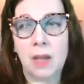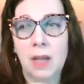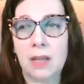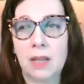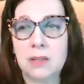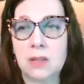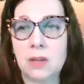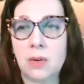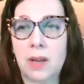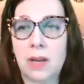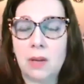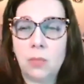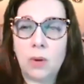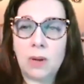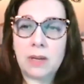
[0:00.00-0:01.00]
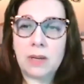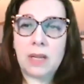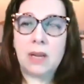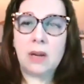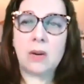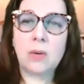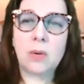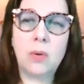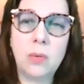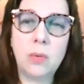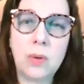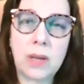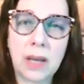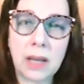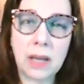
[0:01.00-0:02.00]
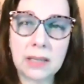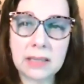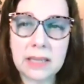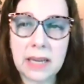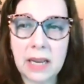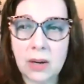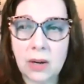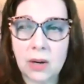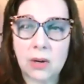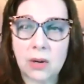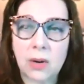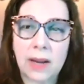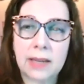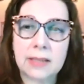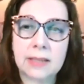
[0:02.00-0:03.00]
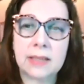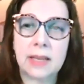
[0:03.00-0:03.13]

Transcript: Is there anyone here who can take her as